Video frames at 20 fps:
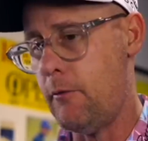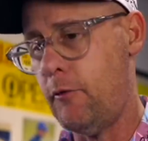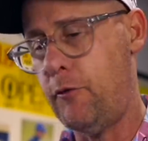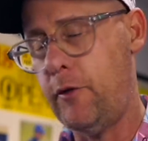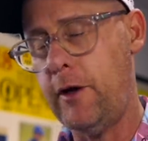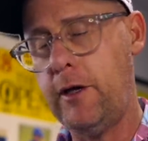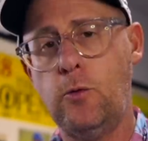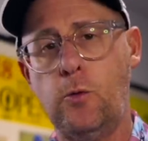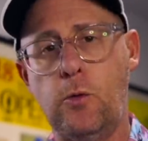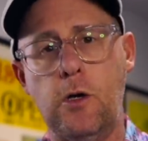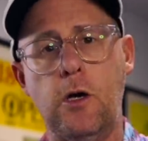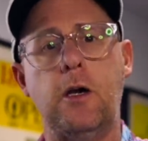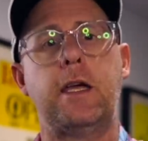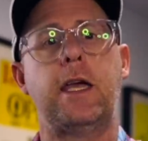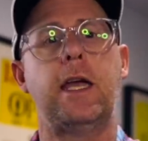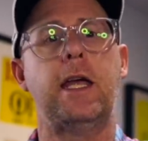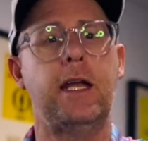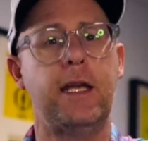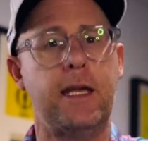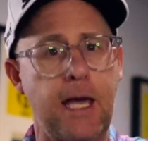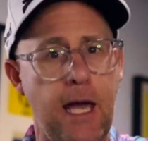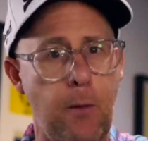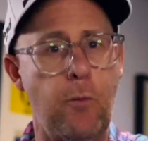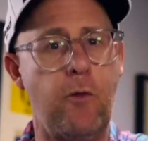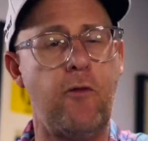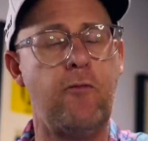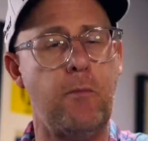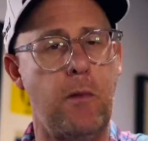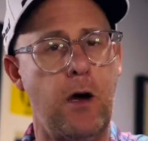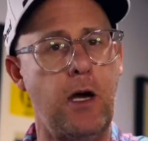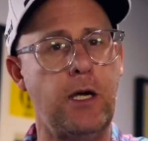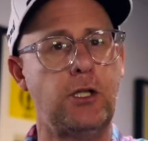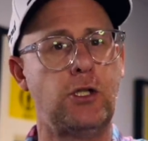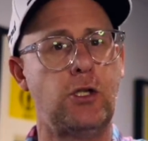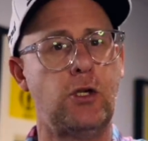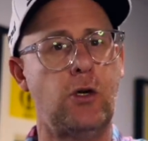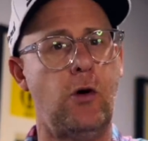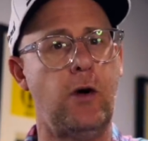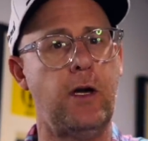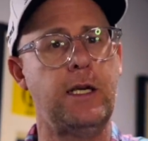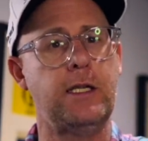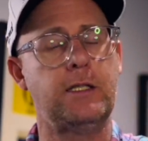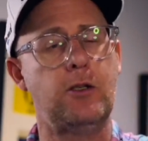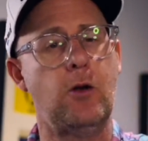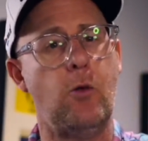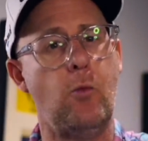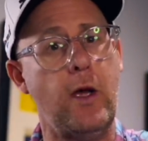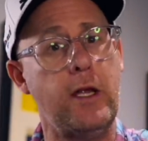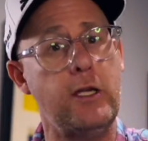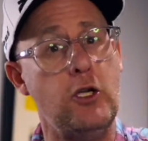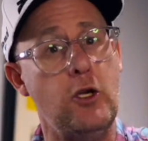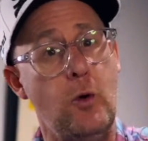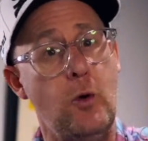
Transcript: thing to work in again with my shot is that when you